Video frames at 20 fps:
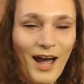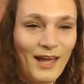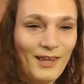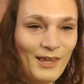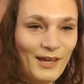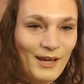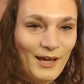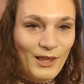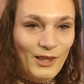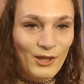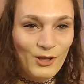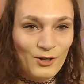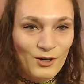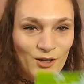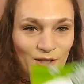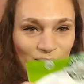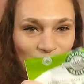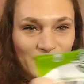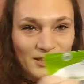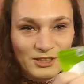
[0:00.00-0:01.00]
I like
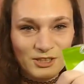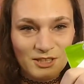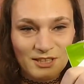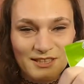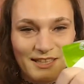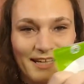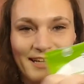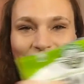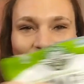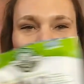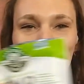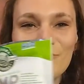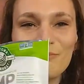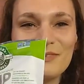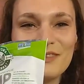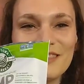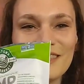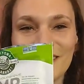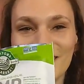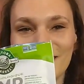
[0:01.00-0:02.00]
literally just ate
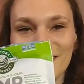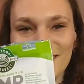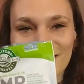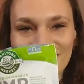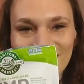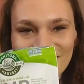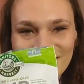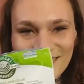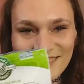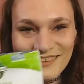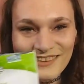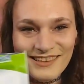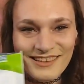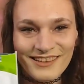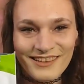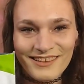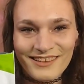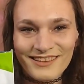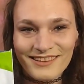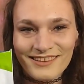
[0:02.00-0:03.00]
hemp seeds.
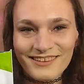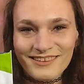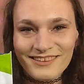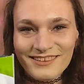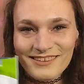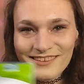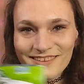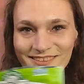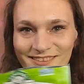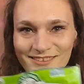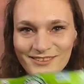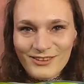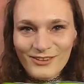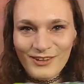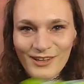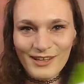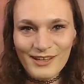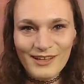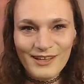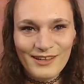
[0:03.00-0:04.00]
So
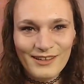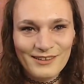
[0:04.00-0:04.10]
like